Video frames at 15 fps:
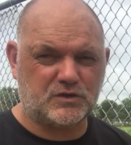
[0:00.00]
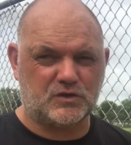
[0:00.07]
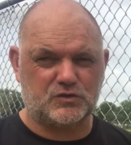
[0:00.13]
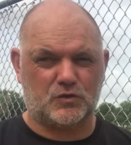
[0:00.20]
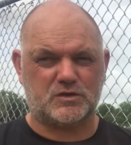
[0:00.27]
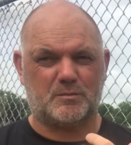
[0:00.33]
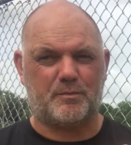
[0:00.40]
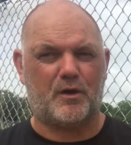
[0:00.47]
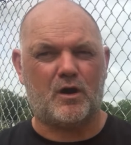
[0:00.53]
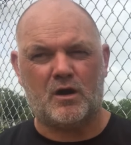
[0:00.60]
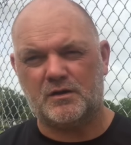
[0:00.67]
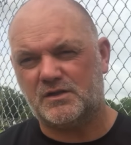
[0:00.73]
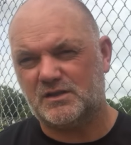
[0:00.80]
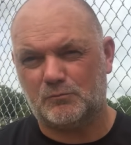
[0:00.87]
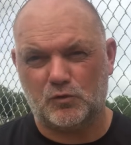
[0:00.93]
it's sort of
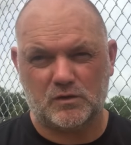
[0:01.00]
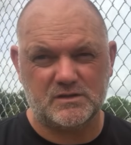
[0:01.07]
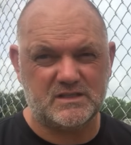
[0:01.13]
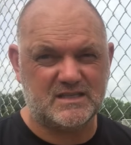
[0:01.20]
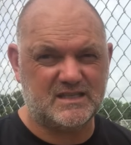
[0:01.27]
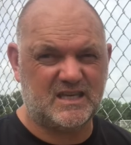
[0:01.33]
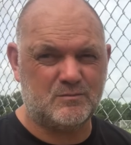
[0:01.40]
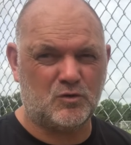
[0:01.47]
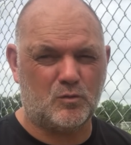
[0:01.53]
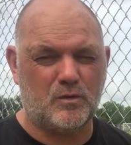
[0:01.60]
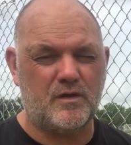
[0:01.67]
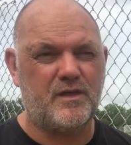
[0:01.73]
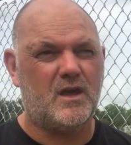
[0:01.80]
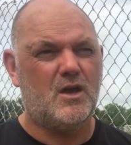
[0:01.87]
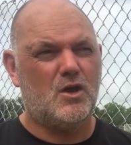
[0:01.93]
partners I'm looking to team up
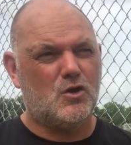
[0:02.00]
with.